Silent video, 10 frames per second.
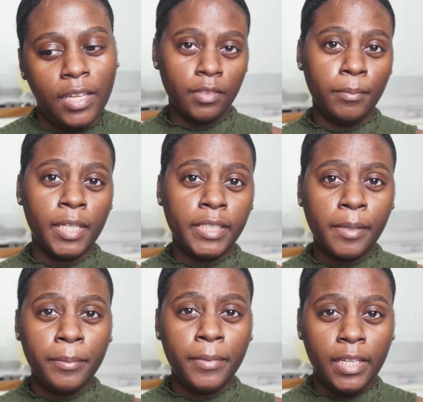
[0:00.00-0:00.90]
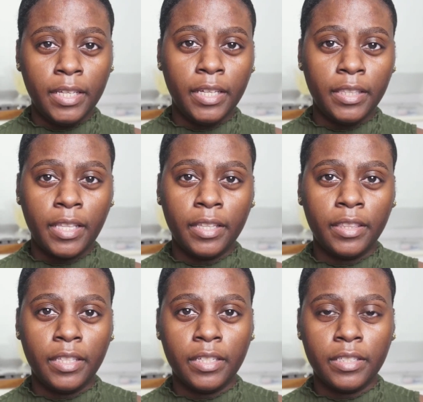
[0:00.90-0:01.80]
Because I'm thinking that
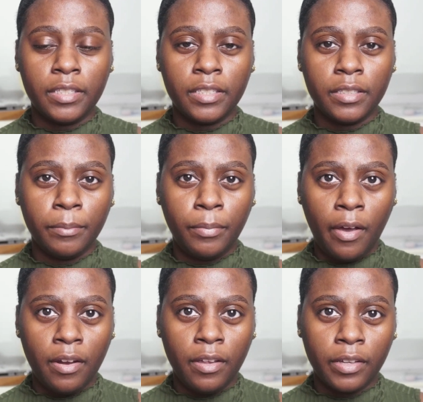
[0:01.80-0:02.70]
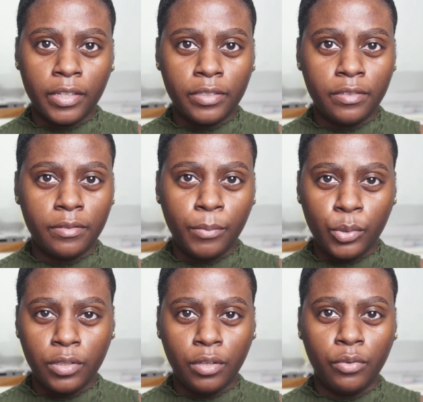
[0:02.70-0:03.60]
this product is
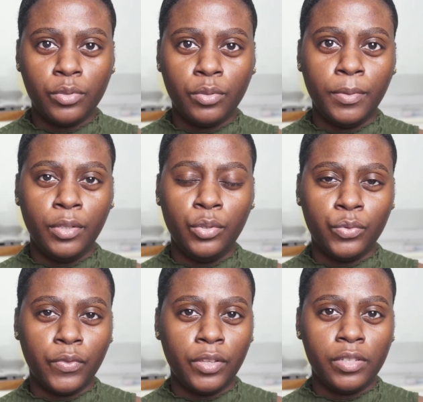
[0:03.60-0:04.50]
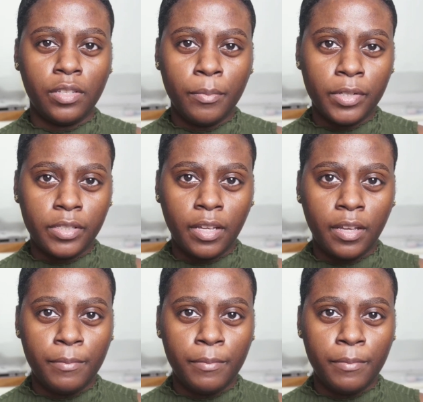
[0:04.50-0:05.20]
mostly going to be used for the summertime,